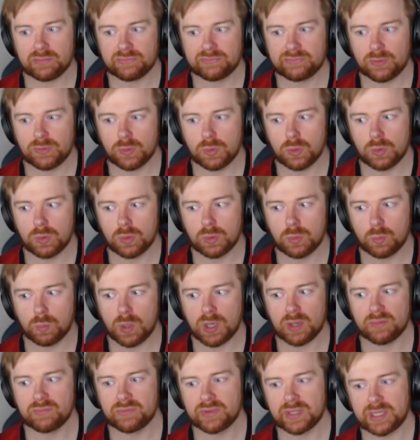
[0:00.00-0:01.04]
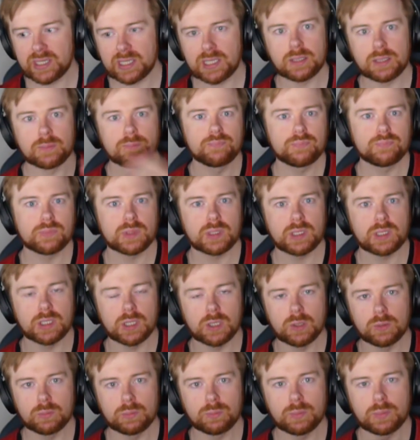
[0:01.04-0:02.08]
for one of the
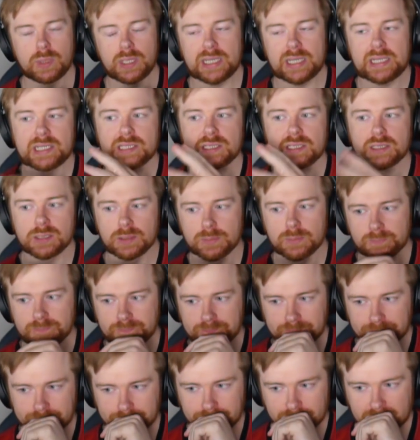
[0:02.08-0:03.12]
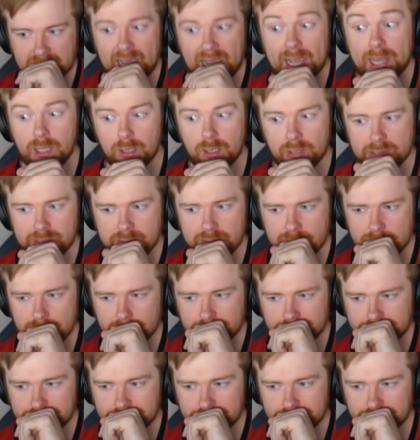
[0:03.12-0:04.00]
Eastern airlines,